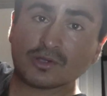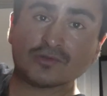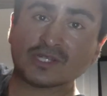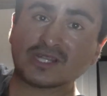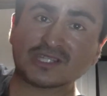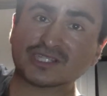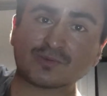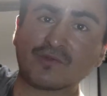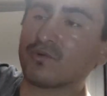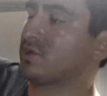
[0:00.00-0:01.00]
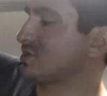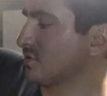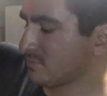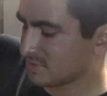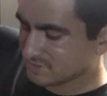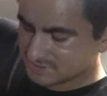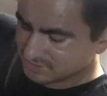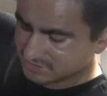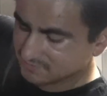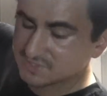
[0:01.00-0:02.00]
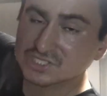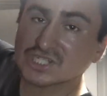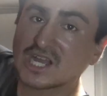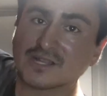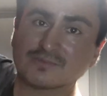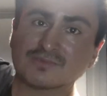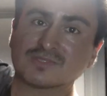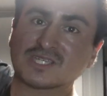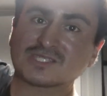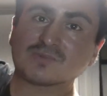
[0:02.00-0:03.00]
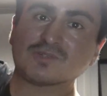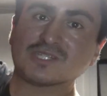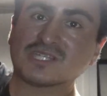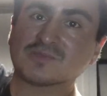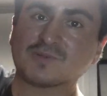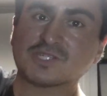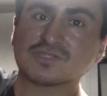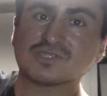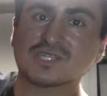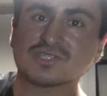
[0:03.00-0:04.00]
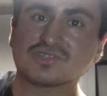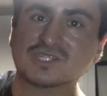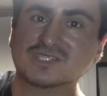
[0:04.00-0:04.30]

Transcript: clothing like this before, so I'm just going to give it a shot. Take some really nice pictures and try to